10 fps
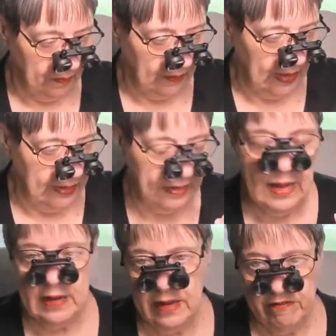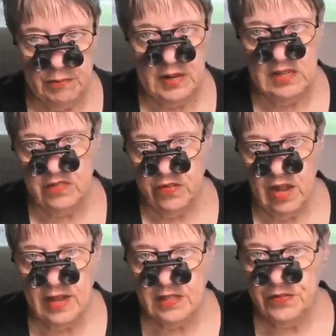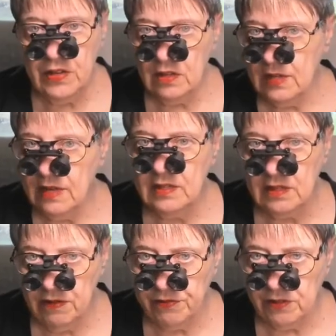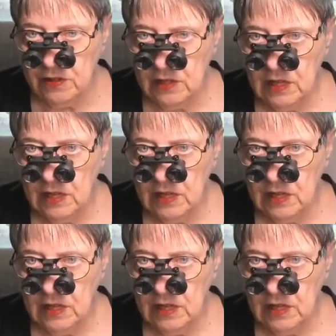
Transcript: And again, everybody's philosophy on that is different.